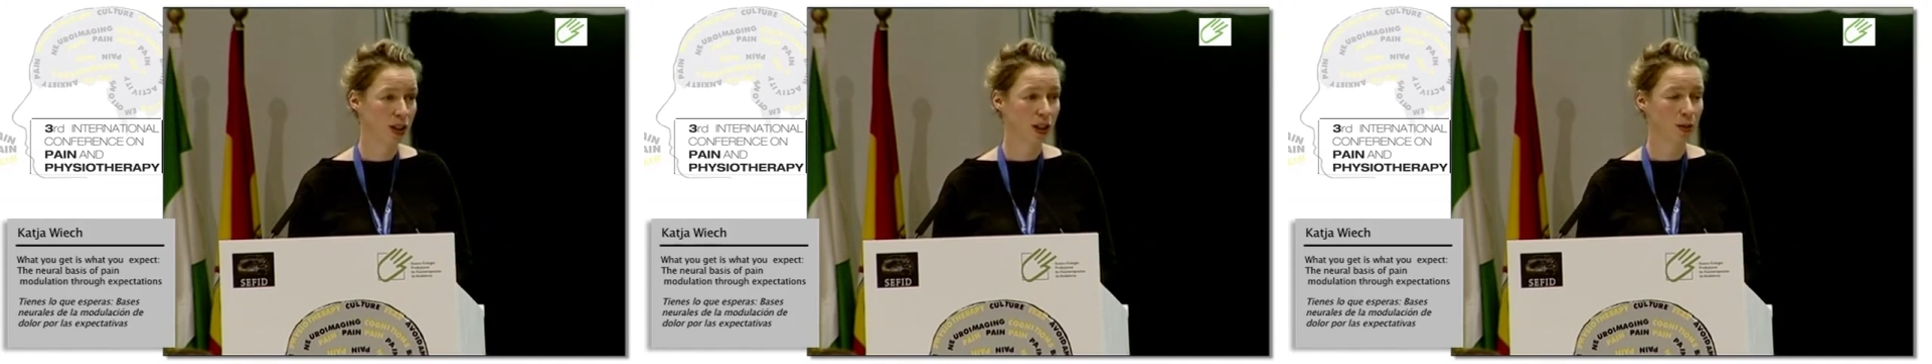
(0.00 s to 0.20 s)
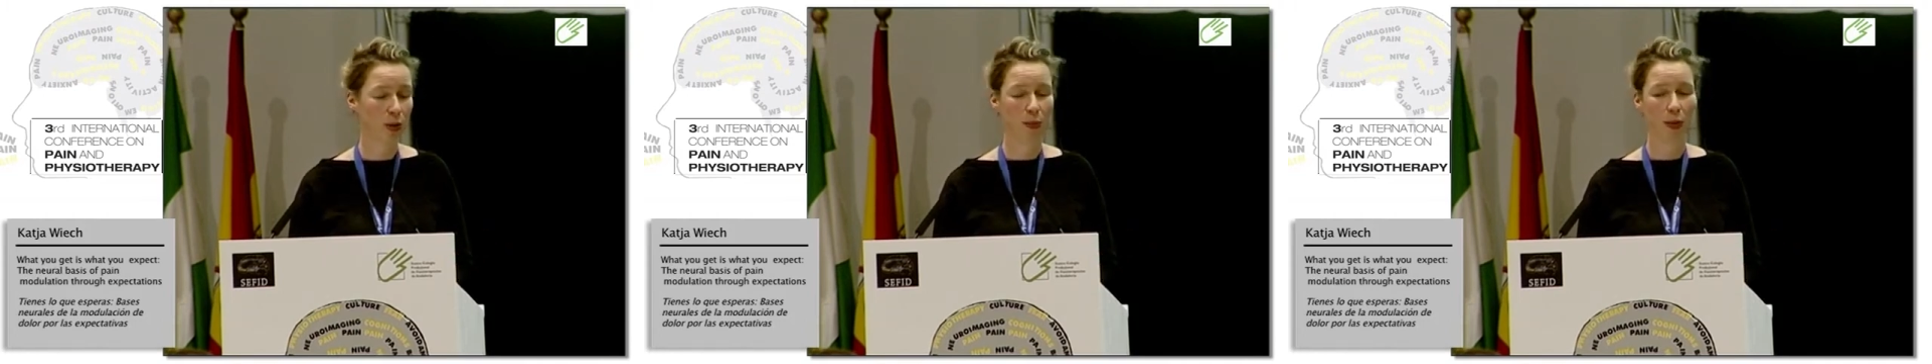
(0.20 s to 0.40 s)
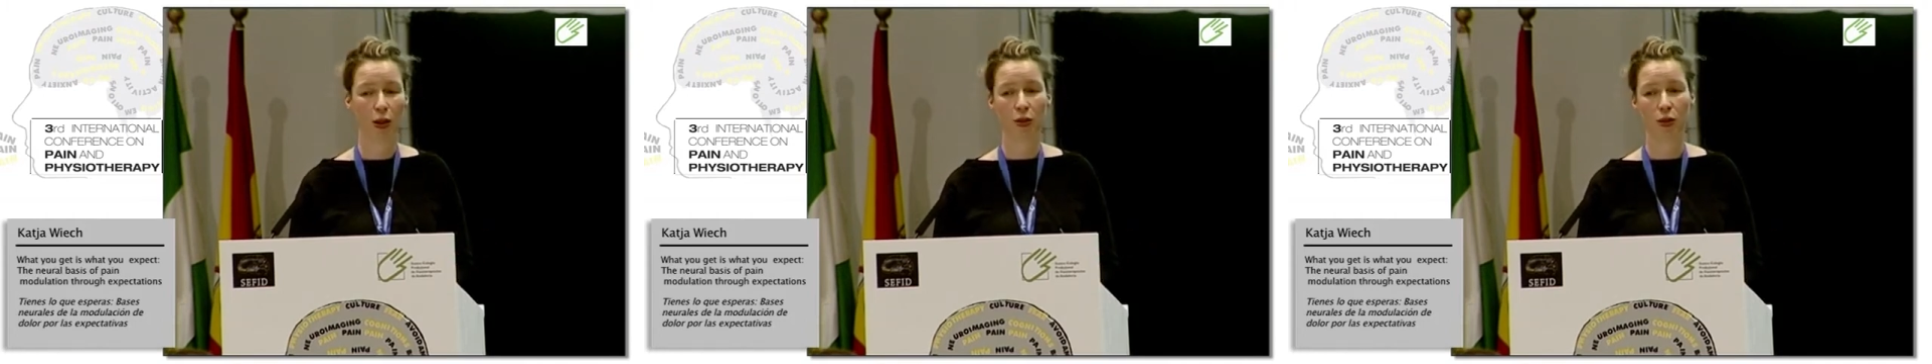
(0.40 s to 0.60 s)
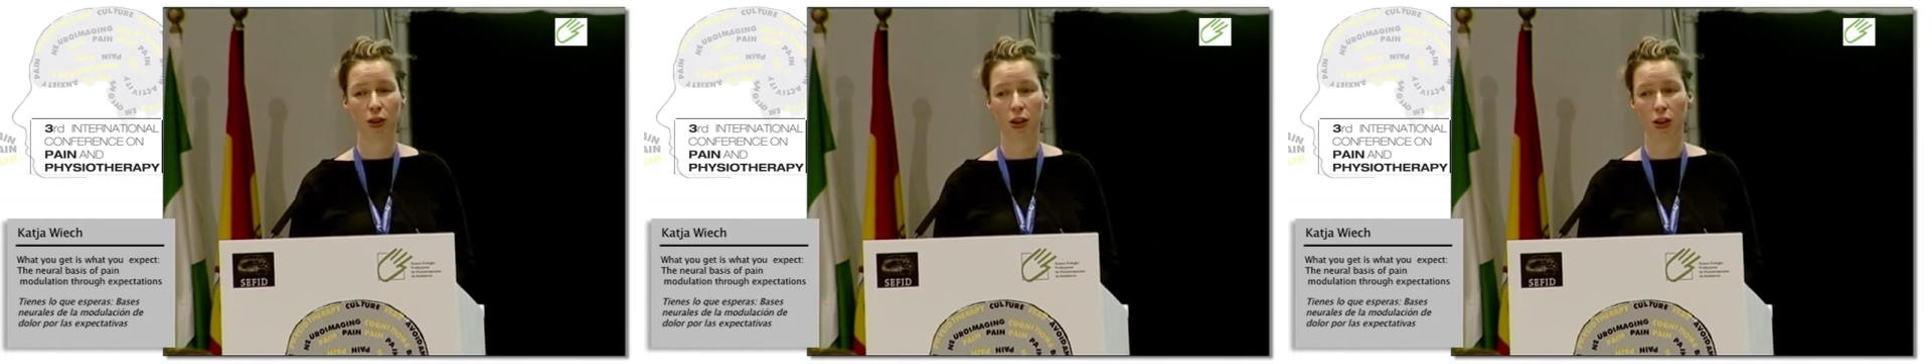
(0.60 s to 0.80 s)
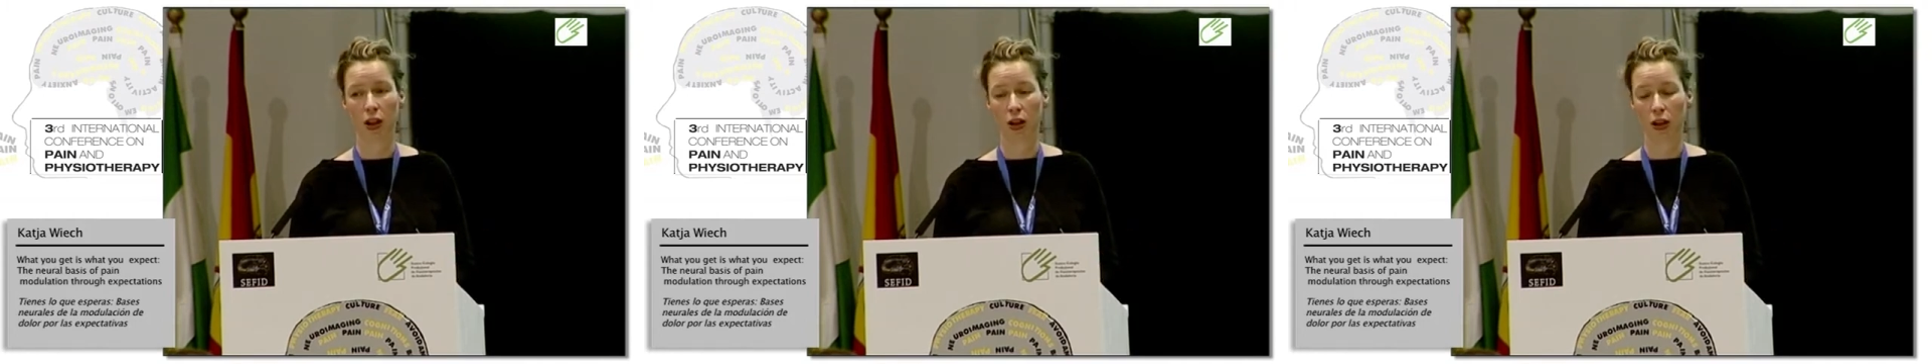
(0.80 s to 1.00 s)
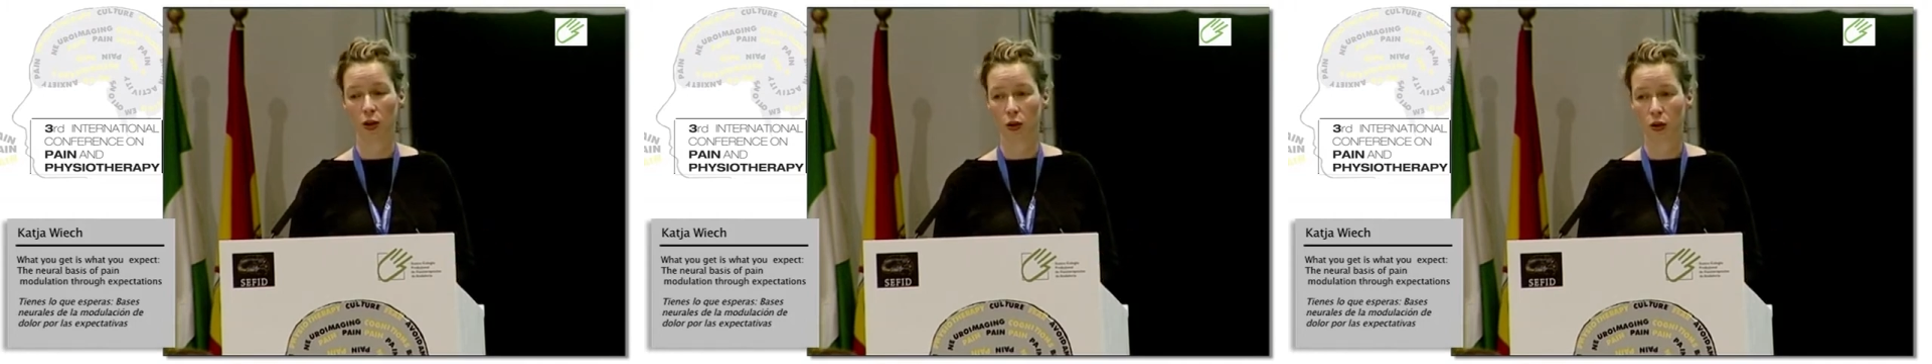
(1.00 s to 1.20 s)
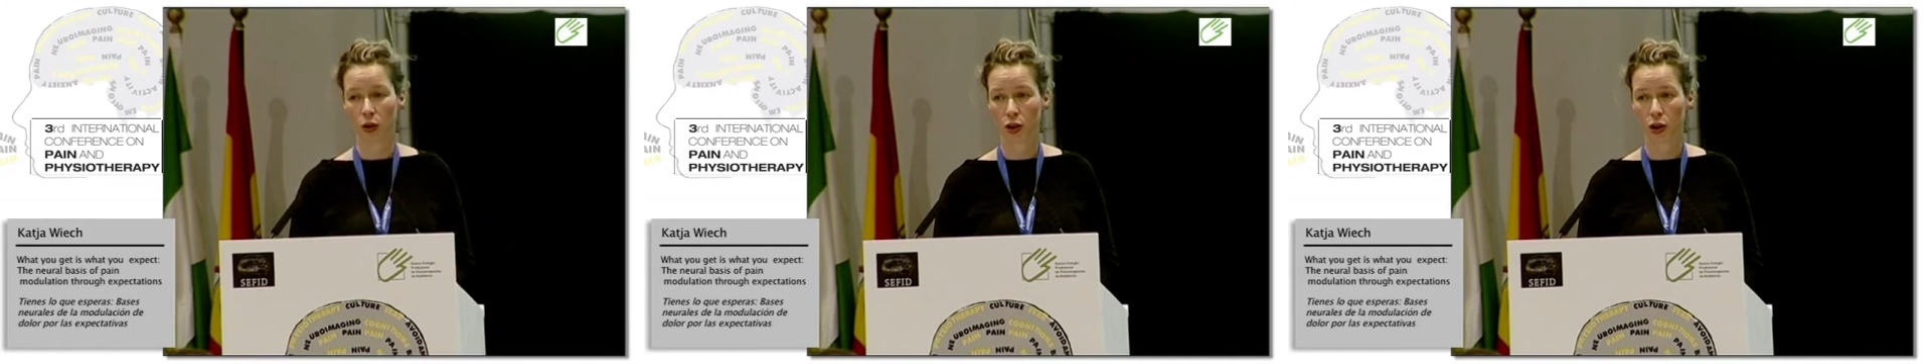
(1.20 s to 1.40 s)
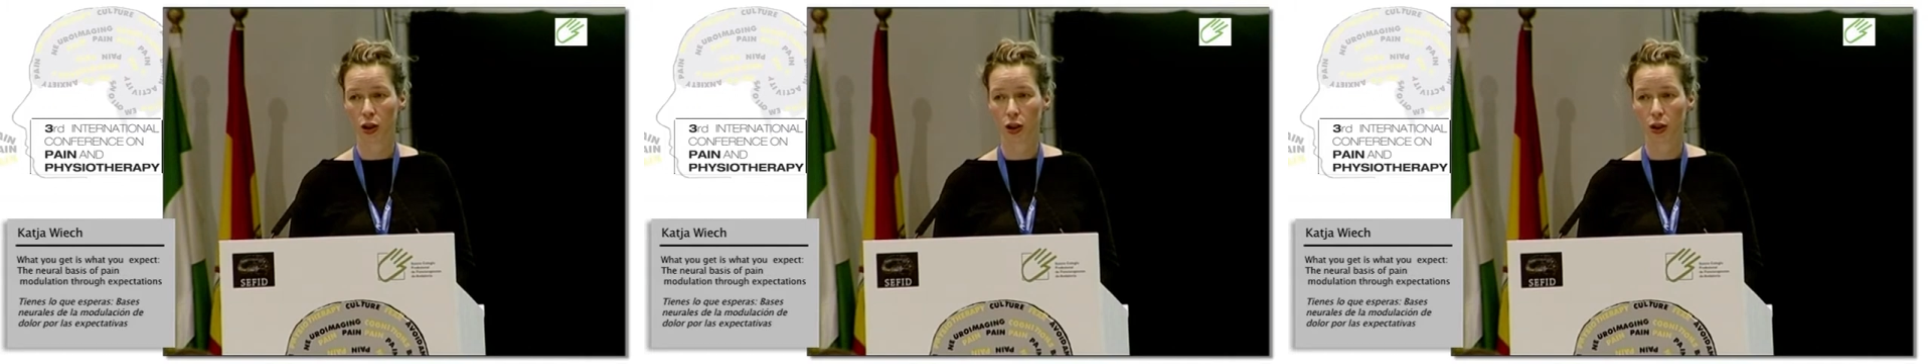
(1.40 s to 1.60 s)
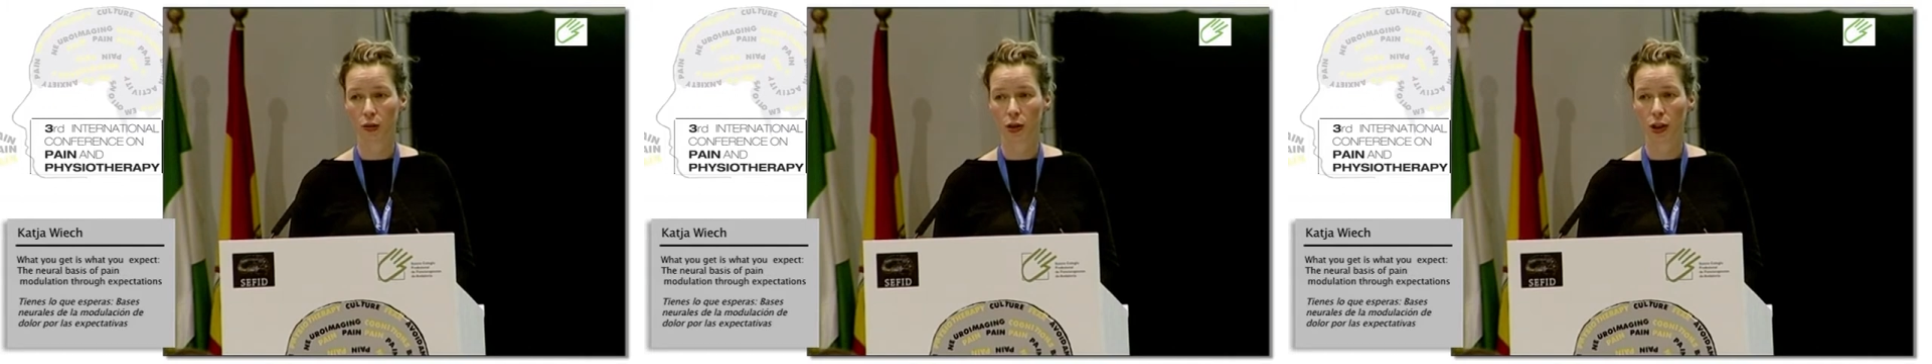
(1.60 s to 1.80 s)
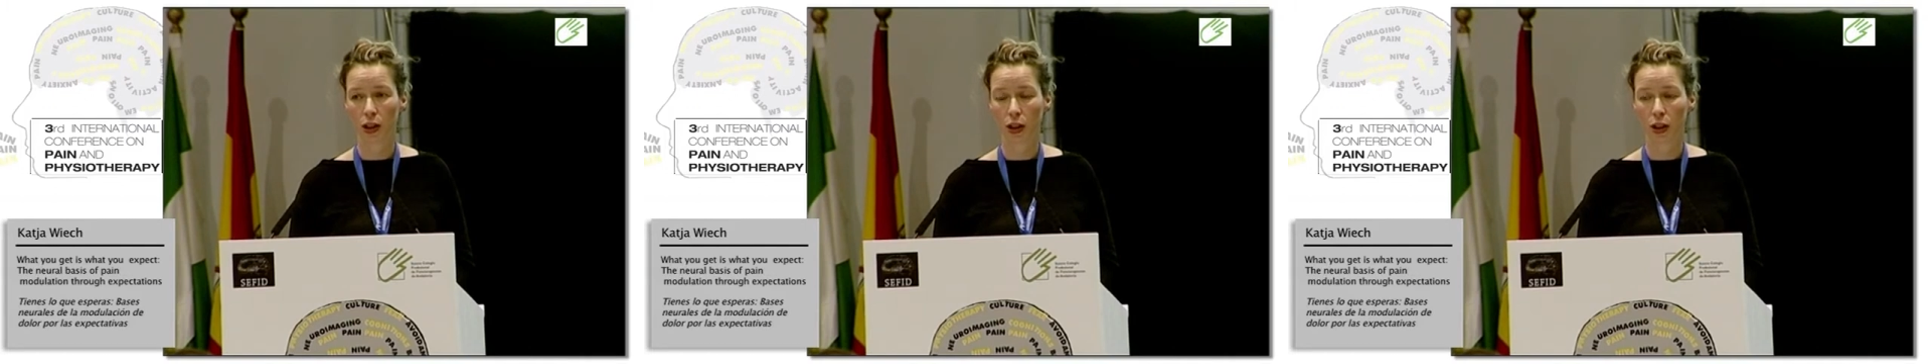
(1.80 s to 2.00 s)
simply because they are unconscious,
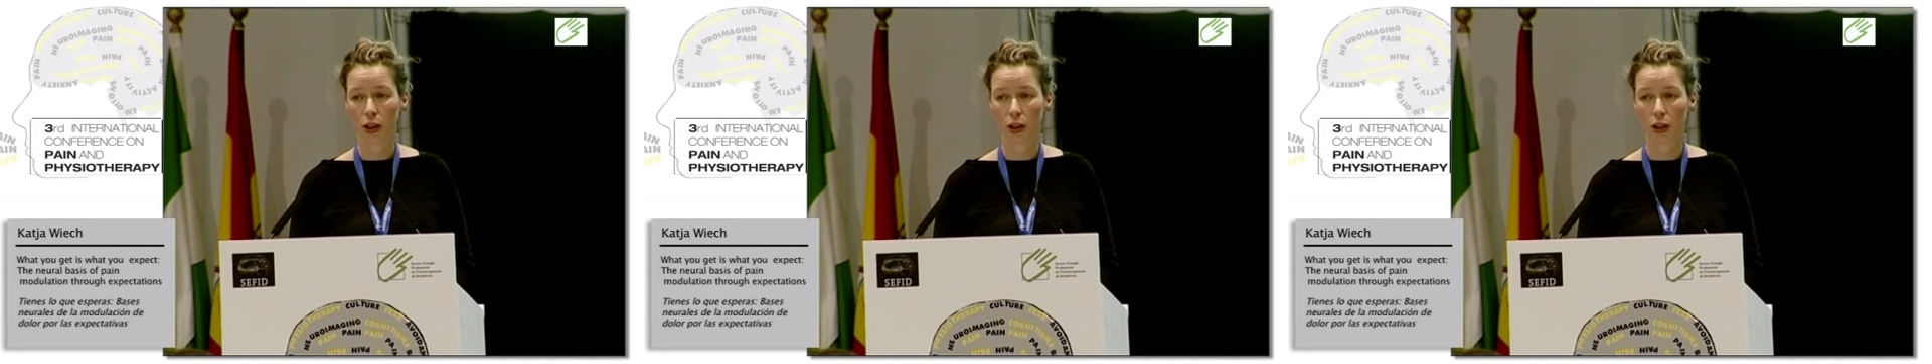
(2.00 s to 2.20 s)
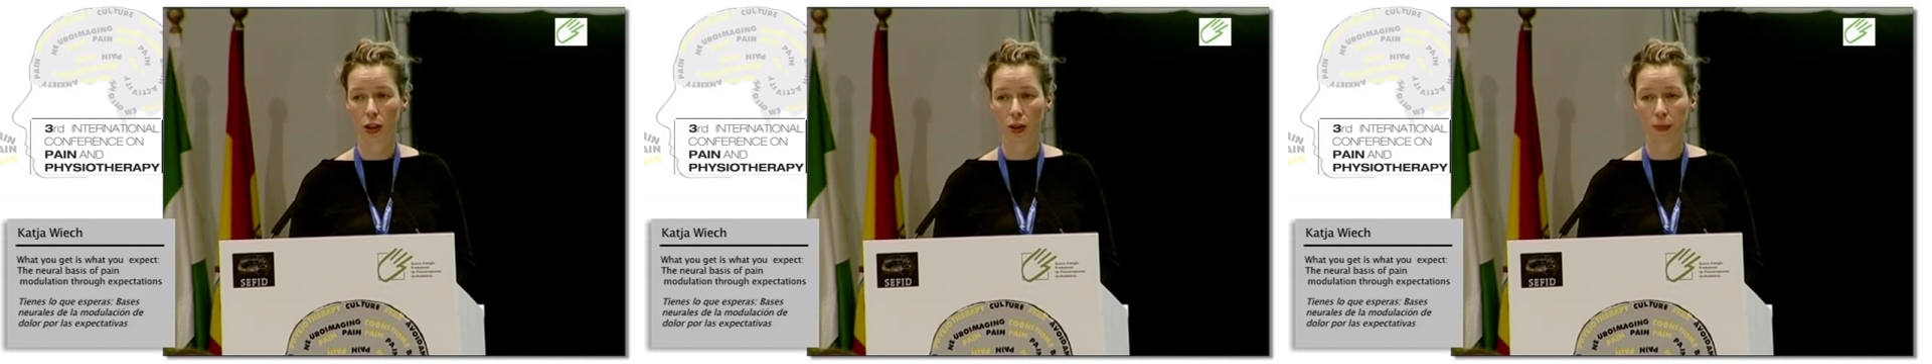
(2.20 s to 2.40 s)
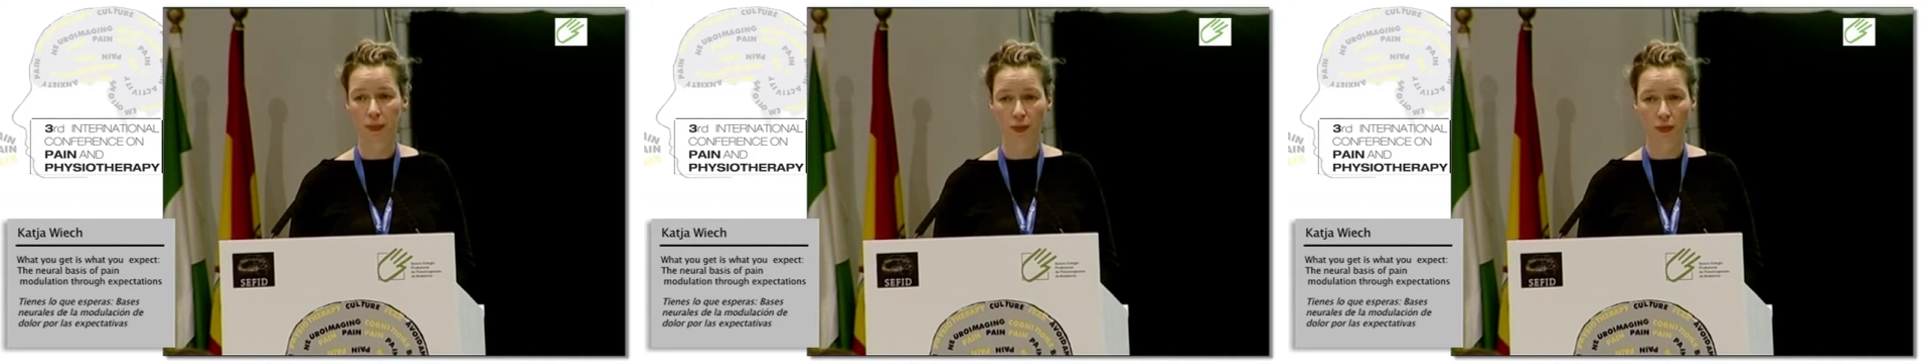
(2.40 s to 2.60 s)
for instance.